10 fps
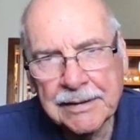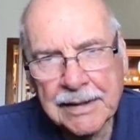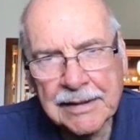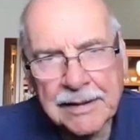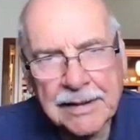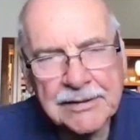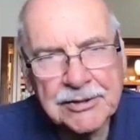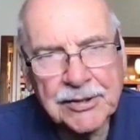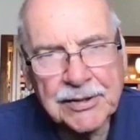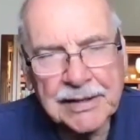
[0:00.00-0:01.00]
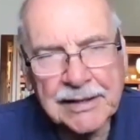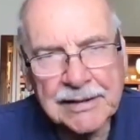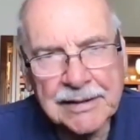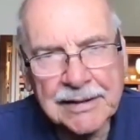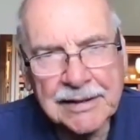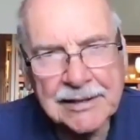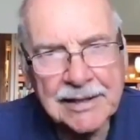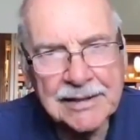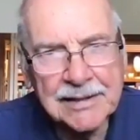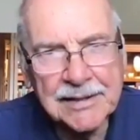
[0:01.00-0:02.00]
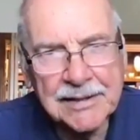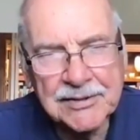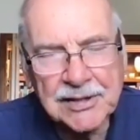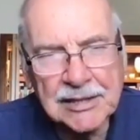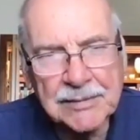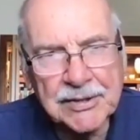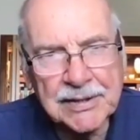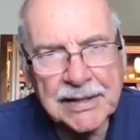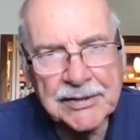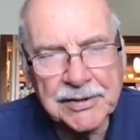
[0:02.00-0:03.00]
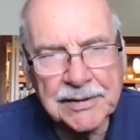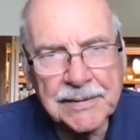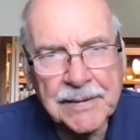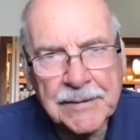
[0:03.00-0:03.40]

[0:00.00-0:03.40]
that certainly is a limitation.